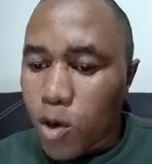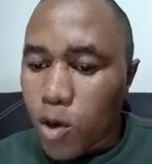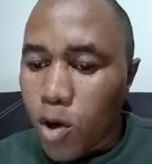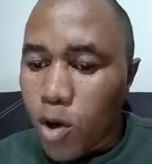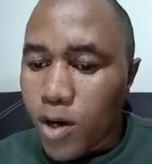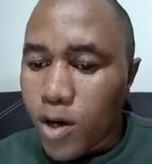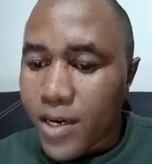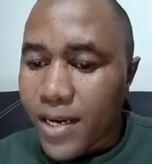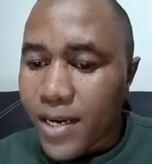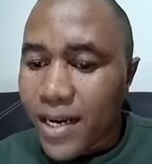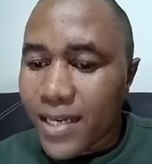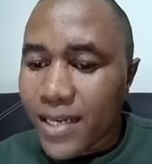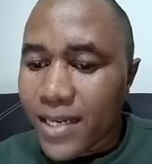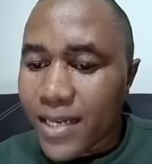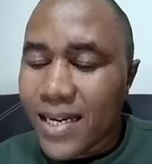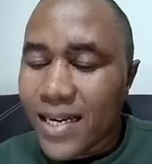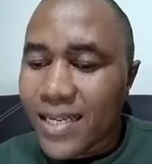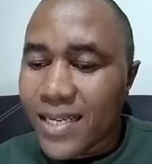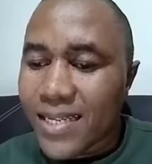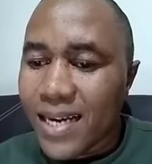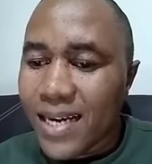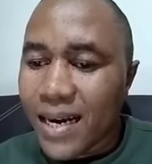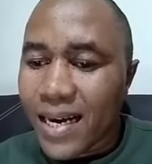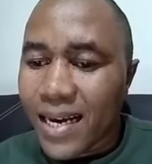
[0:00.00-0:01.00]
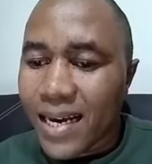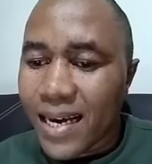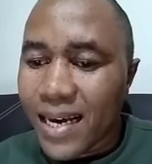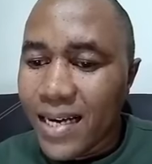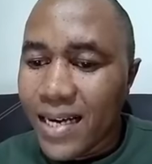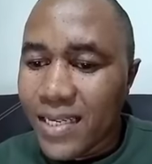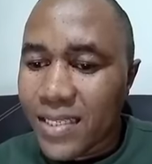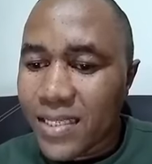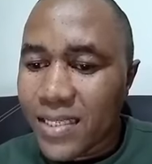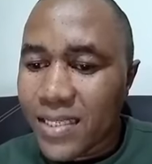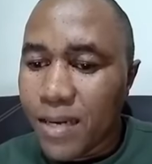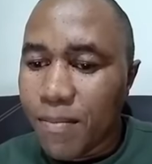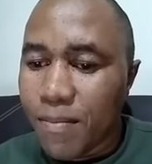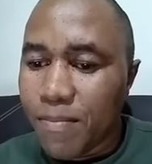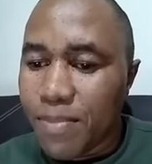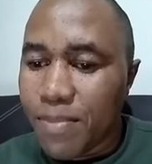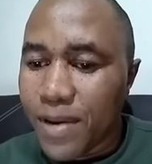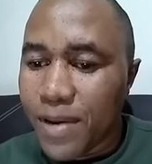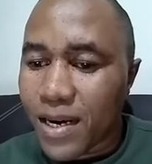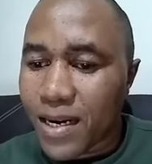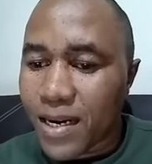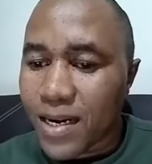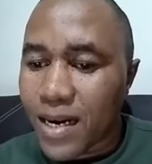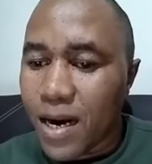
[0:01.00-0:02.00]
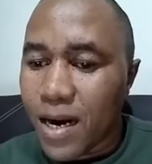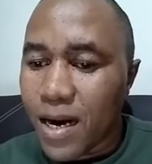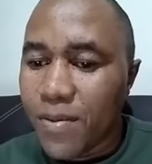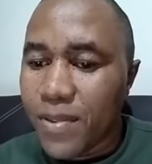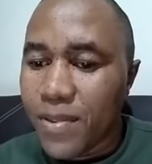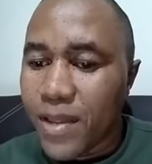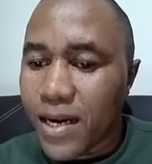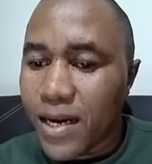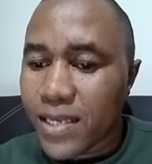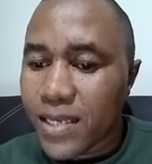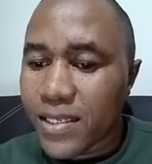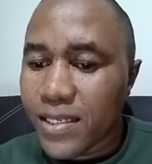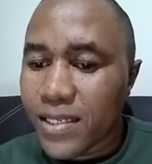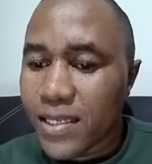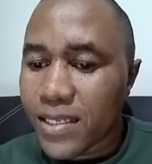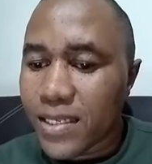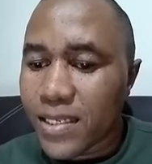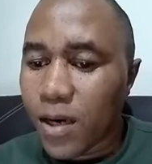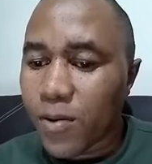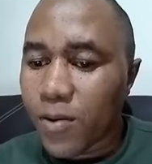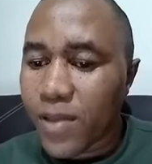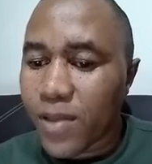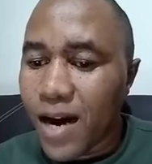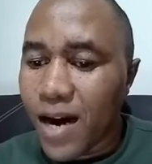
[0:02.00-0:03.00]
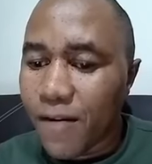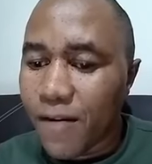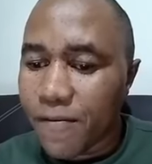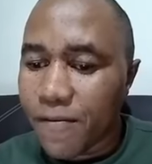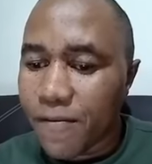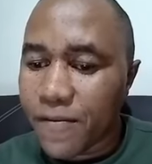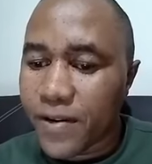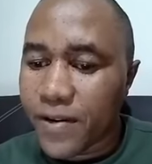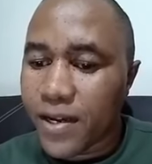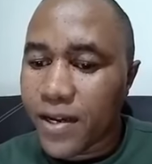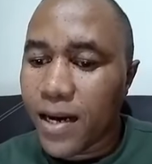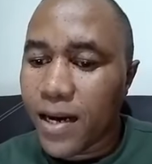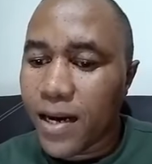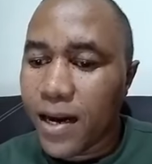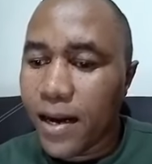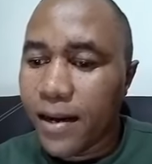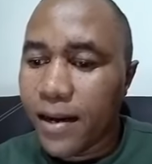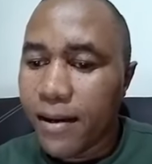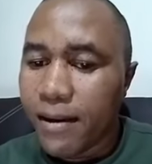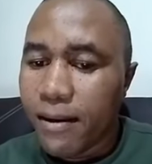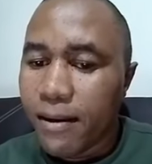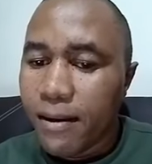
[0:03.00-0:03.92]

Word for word: conducted against the background that in South Africa,